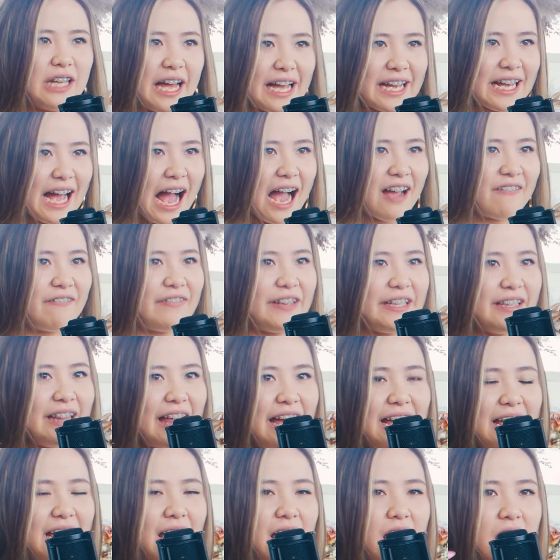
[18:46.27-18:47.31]
Like I feel
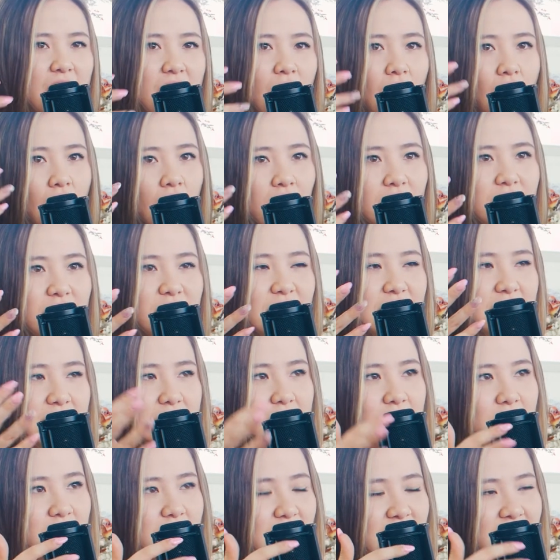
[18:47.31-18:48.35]
like all of these
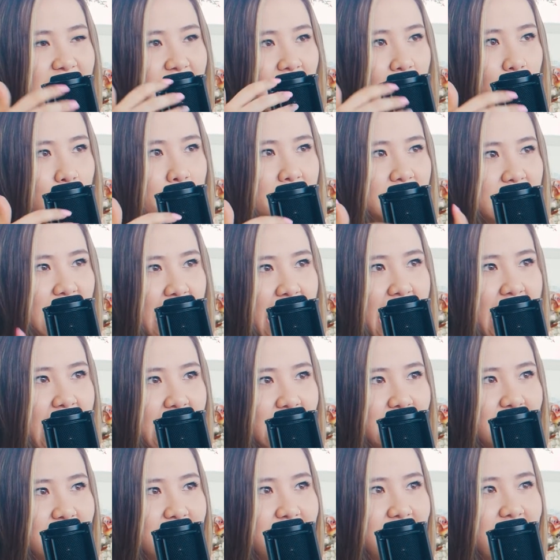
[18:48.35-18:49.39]
little things add up at the
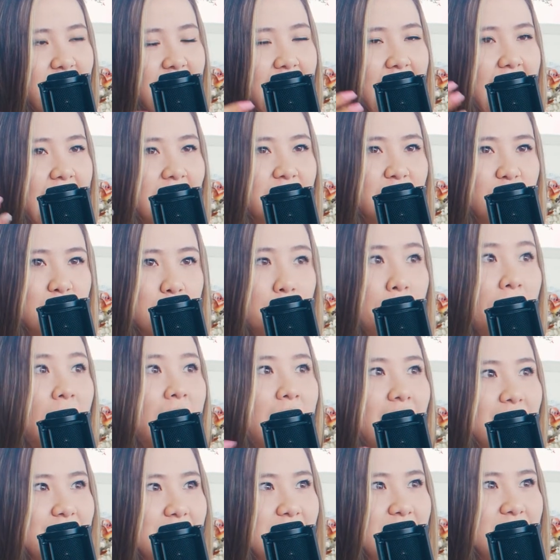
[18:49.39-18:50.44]
end. And the
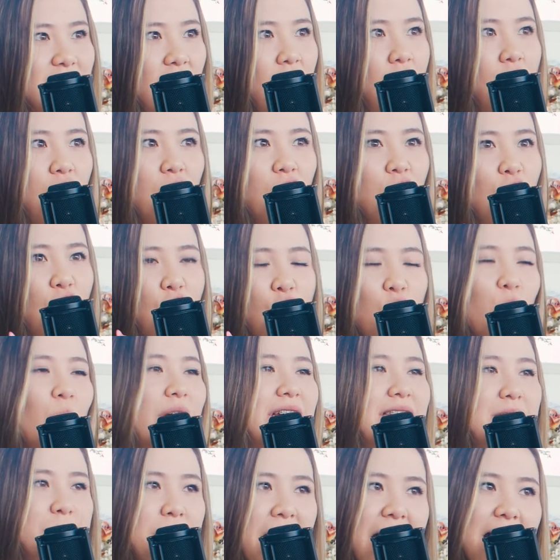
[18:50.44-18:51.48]
deposits are
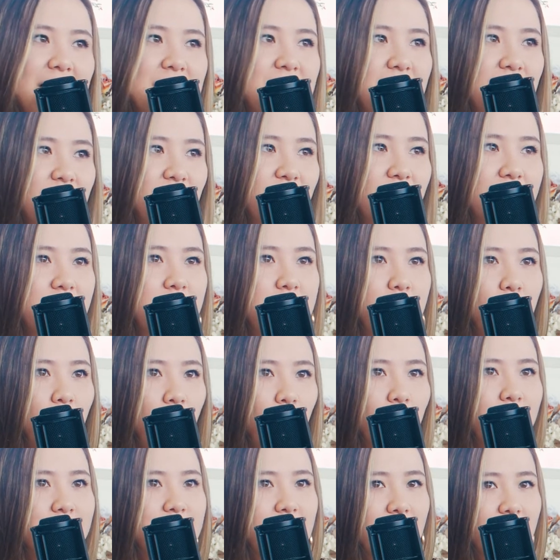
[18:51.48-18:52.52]
always massive. Like you
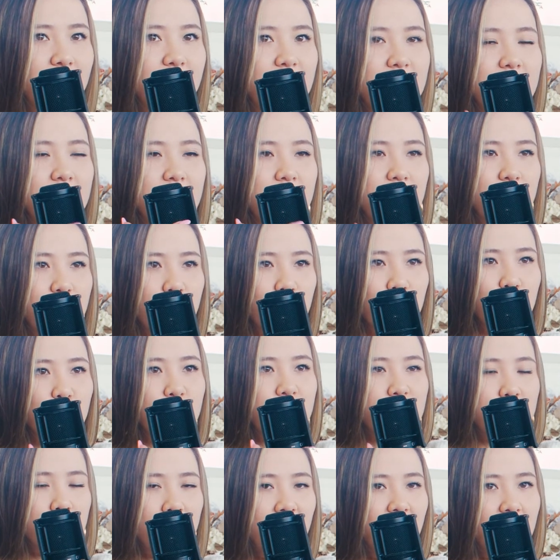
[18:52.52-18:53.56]
always have these
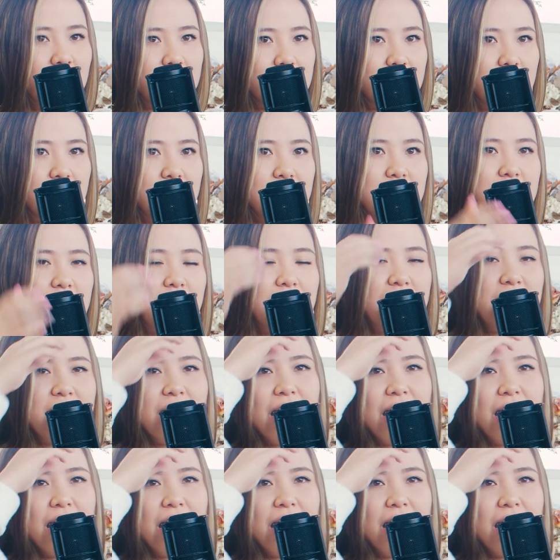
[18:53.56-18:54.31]
huge deposits.